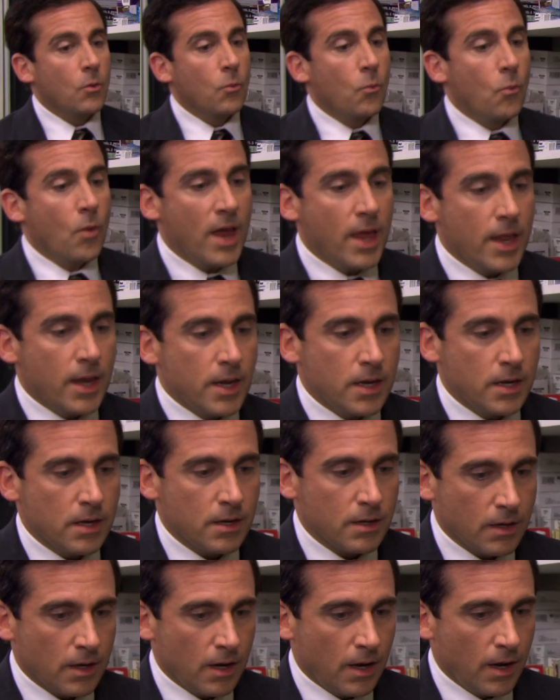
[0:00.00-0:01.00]
when
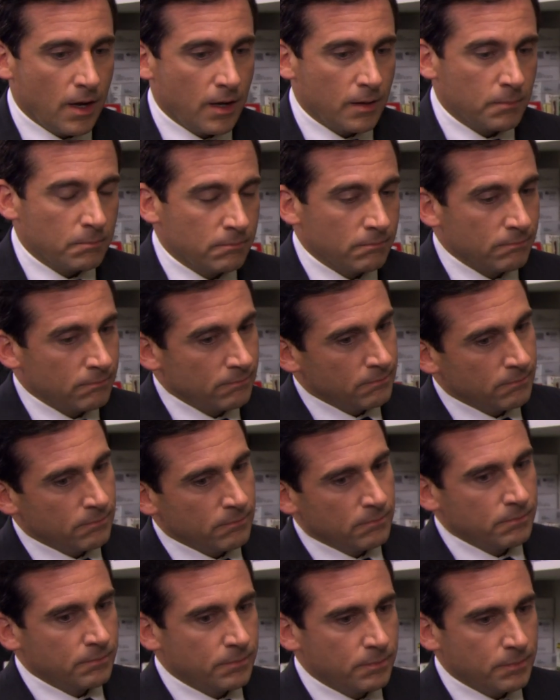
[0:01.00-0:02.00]
um,
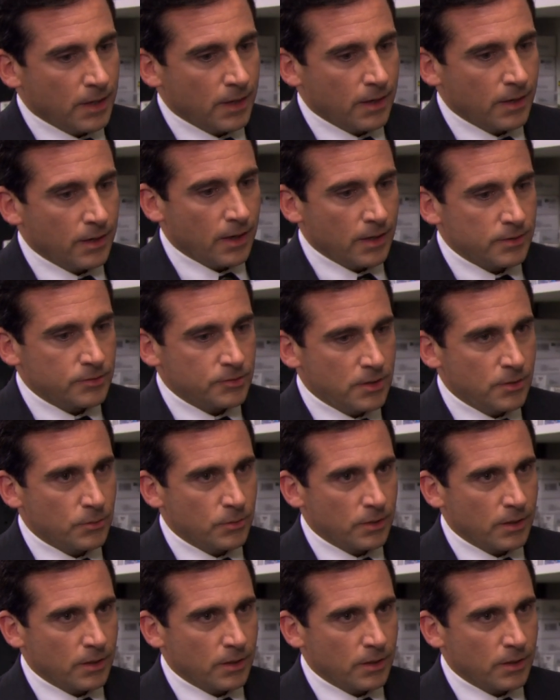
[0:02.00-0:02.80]
can I see you